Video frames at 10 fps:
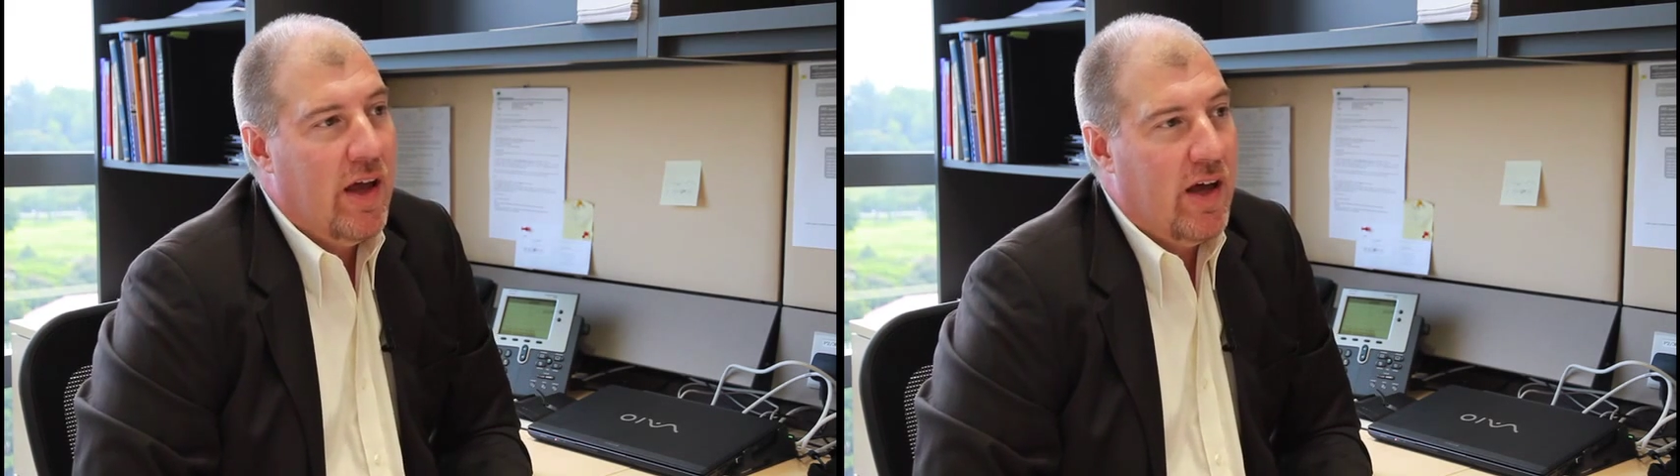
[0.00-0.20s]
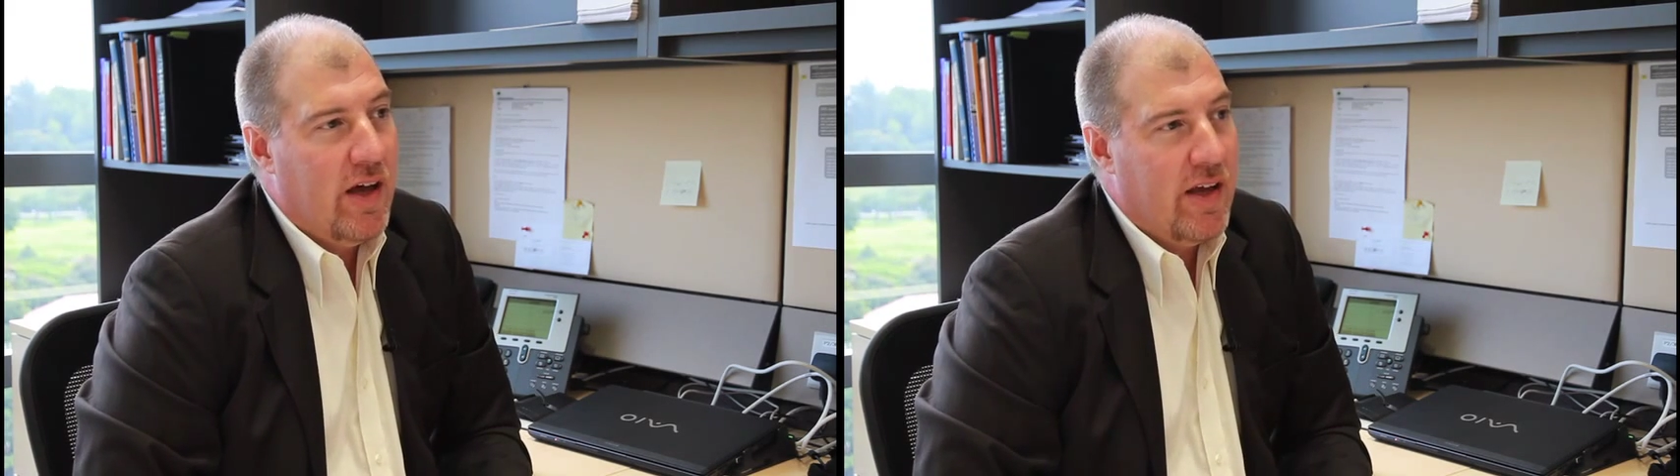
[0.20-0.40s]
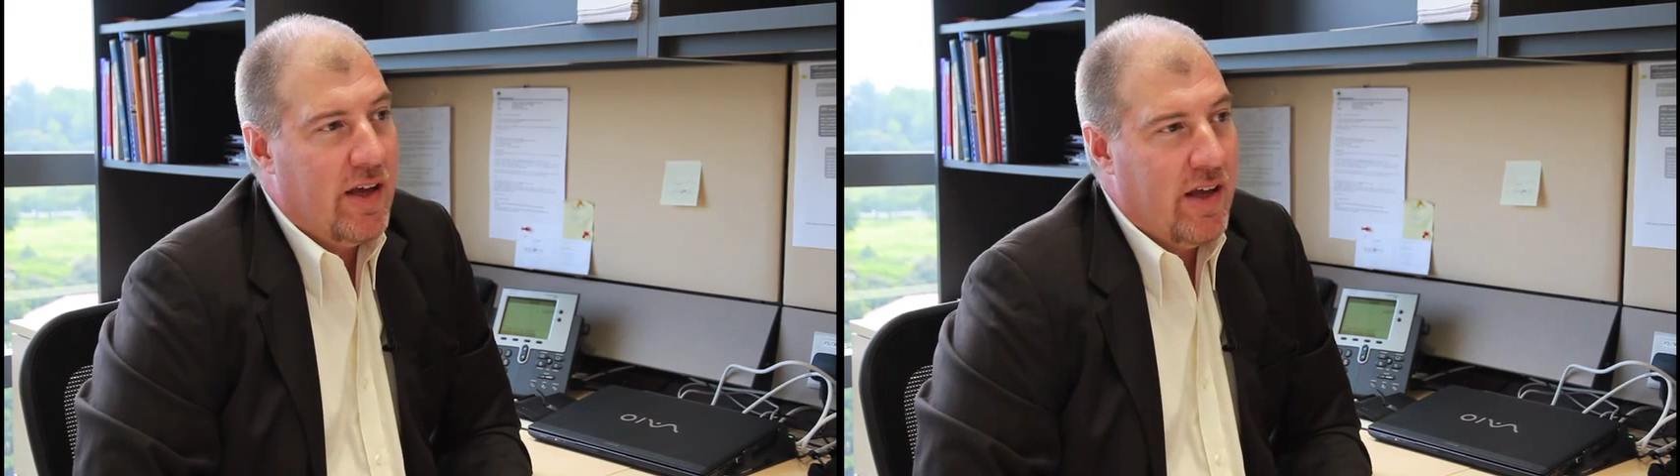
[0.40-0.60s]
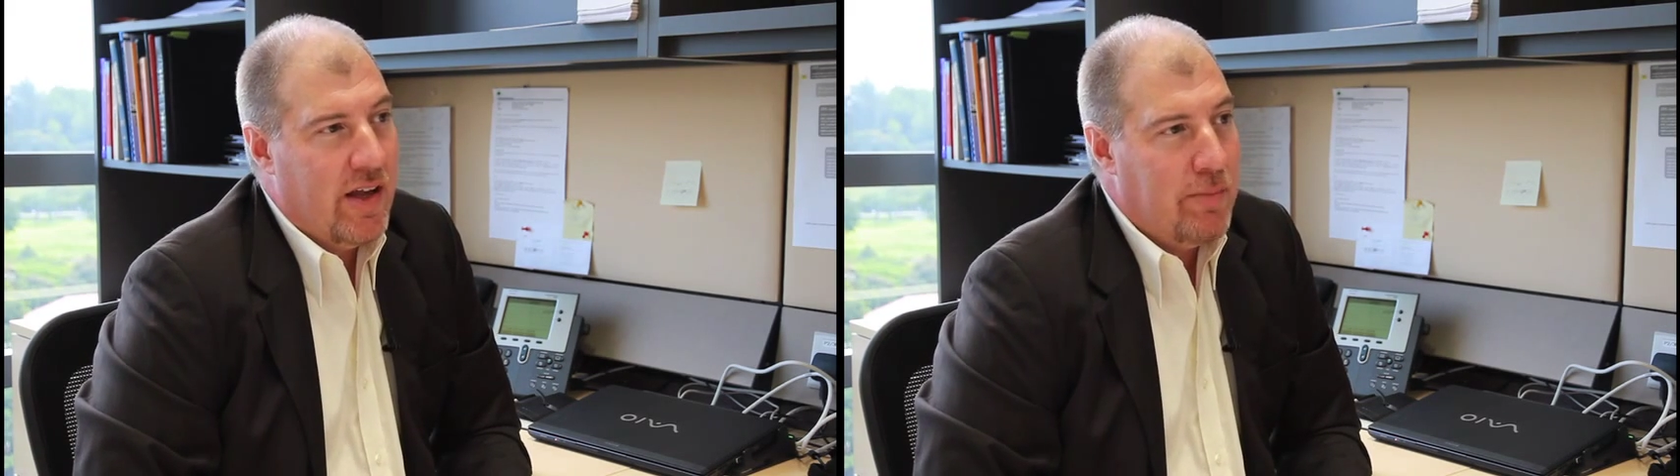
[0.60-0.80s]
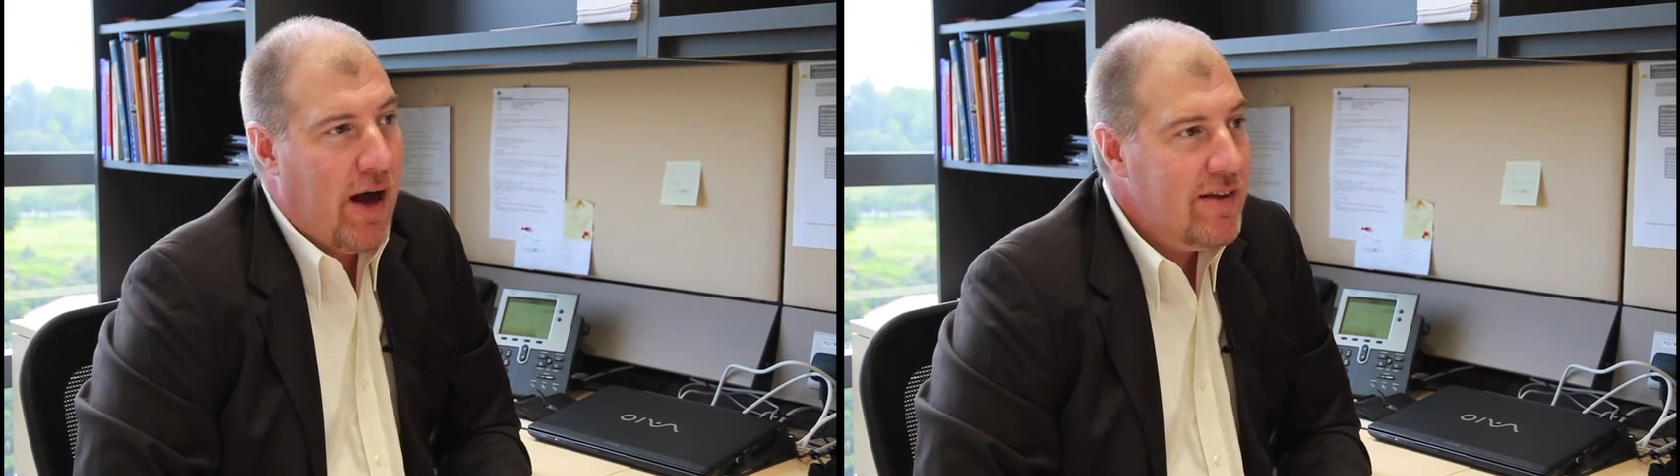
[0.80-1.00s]
uh, in,
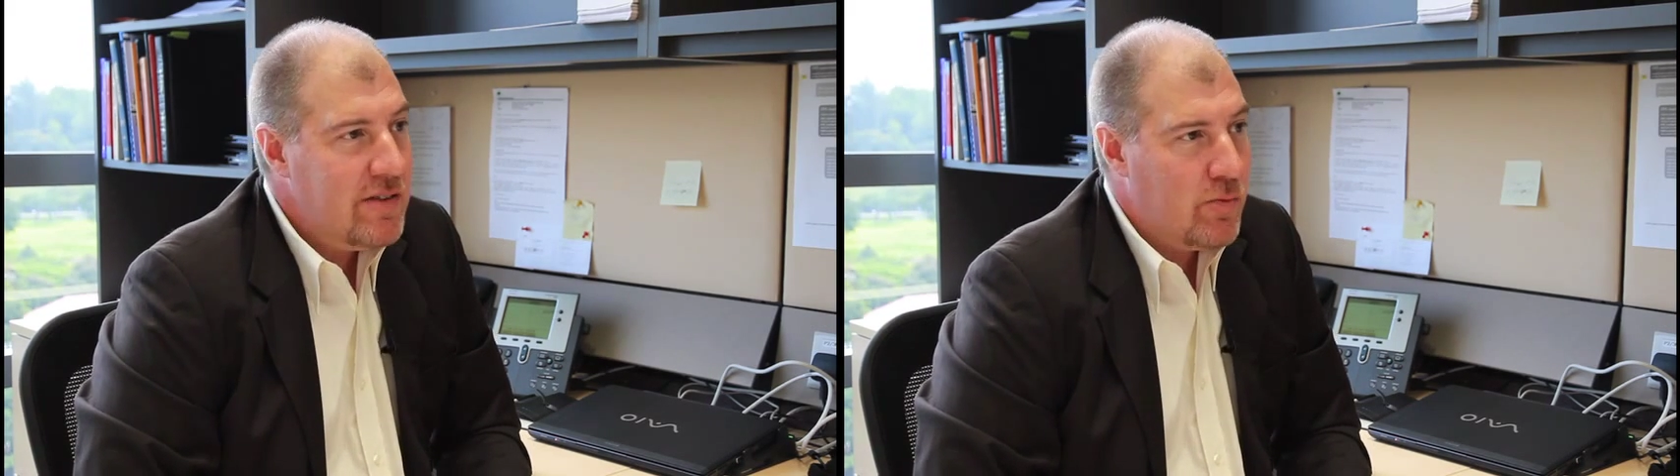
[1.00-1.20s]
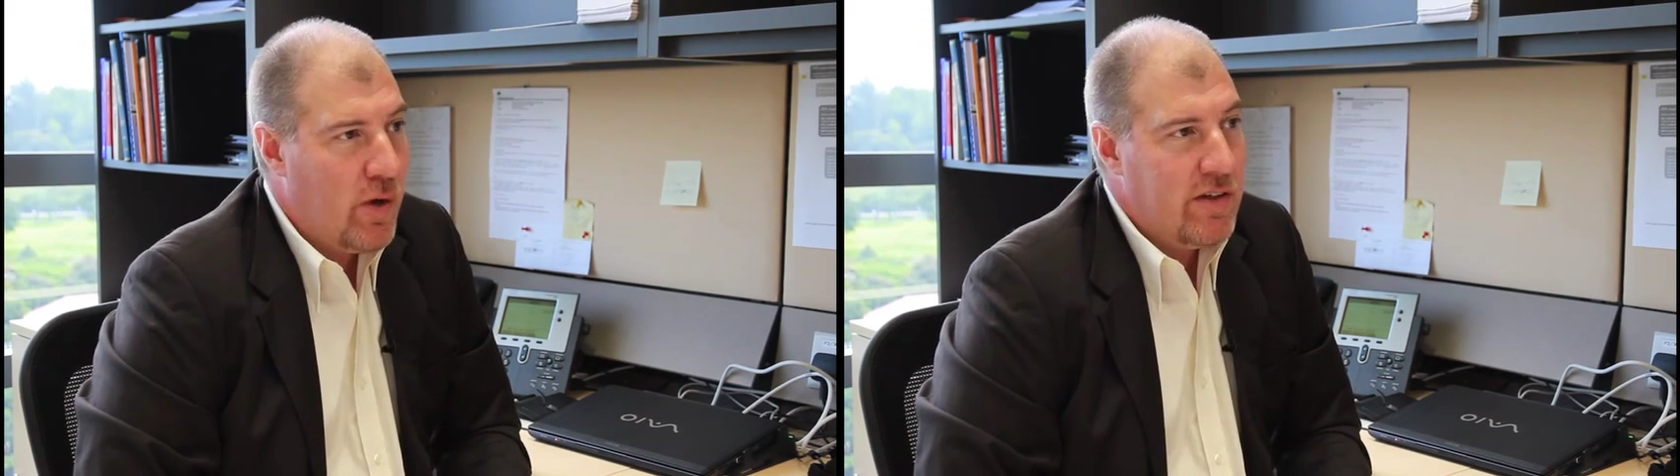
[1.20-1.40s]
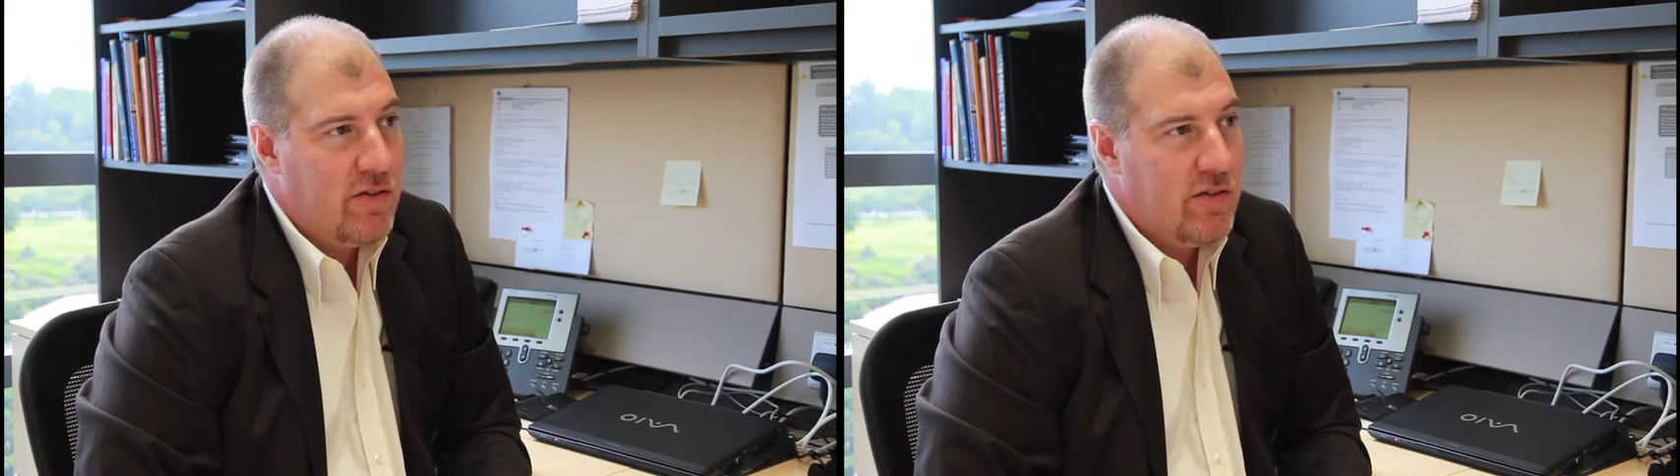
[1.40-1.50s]
in, a positive way.